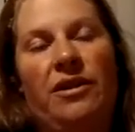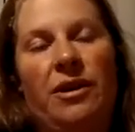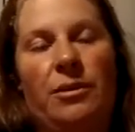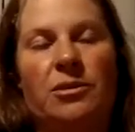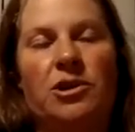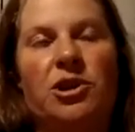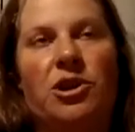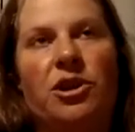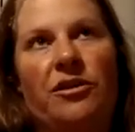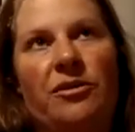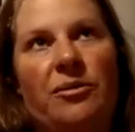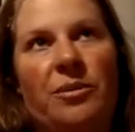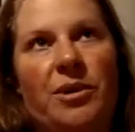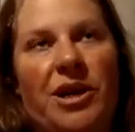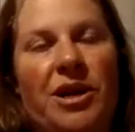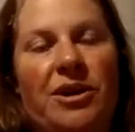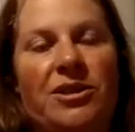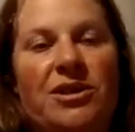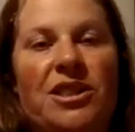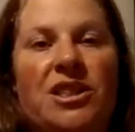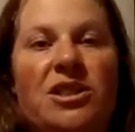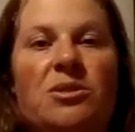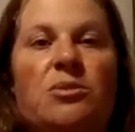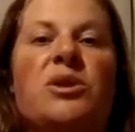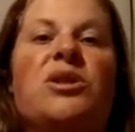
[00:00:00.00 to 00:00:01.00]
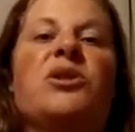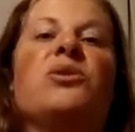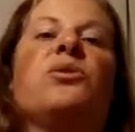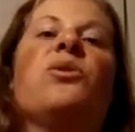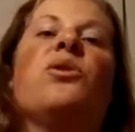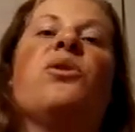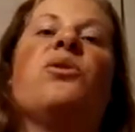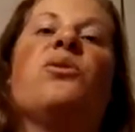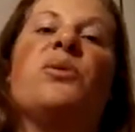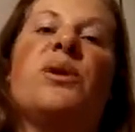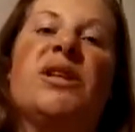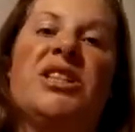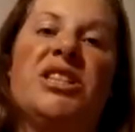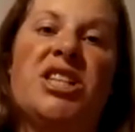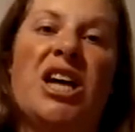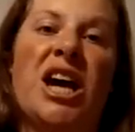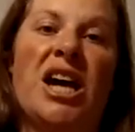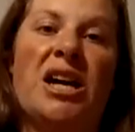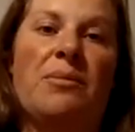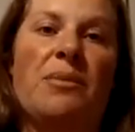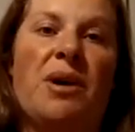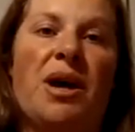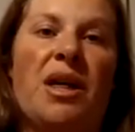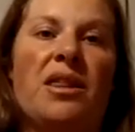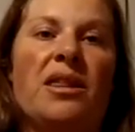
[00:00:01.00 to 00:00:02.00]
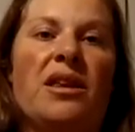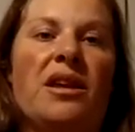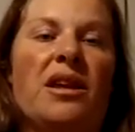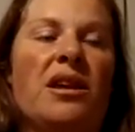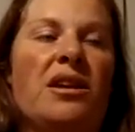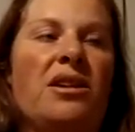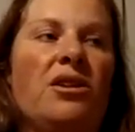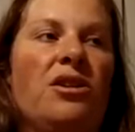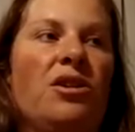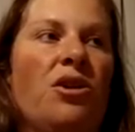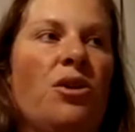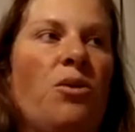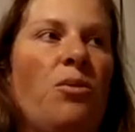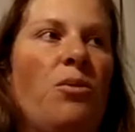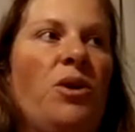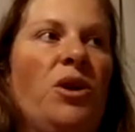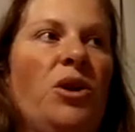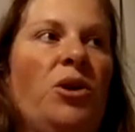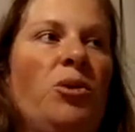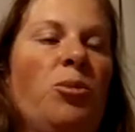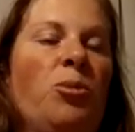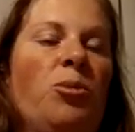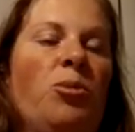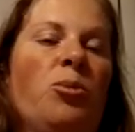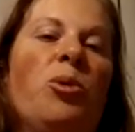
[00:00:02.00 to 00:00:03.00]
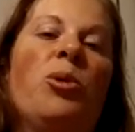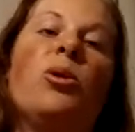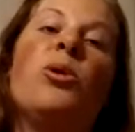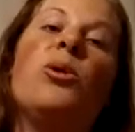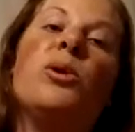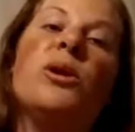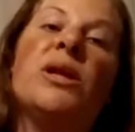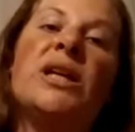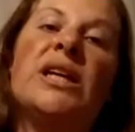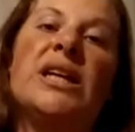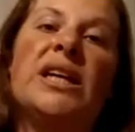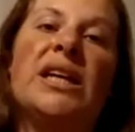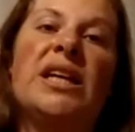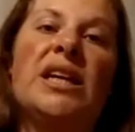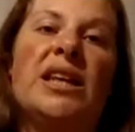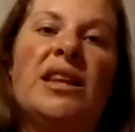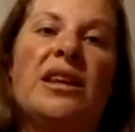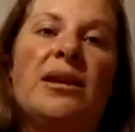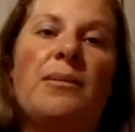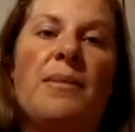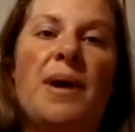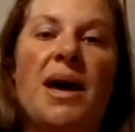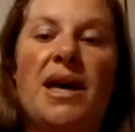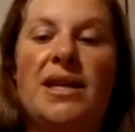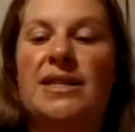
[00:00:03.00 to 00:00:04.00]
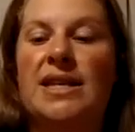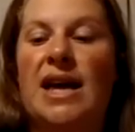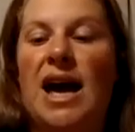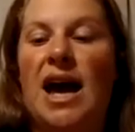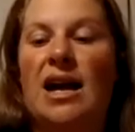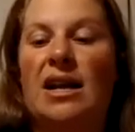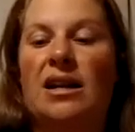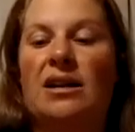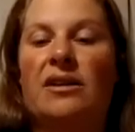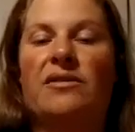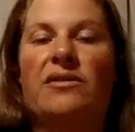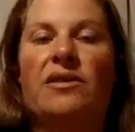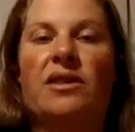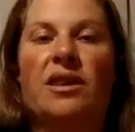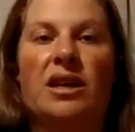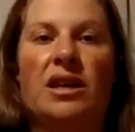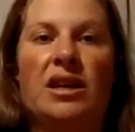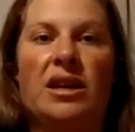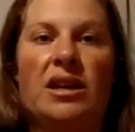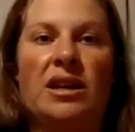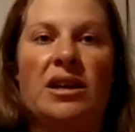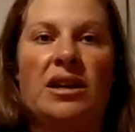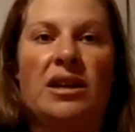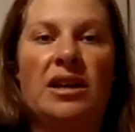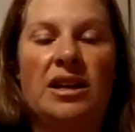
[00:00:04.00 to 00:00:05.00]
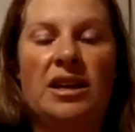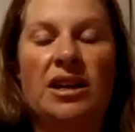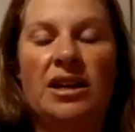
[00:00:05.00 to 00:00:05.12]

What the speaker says: sure everybody else does, we do a 3-check method. You know, when you're pulling the meds out of the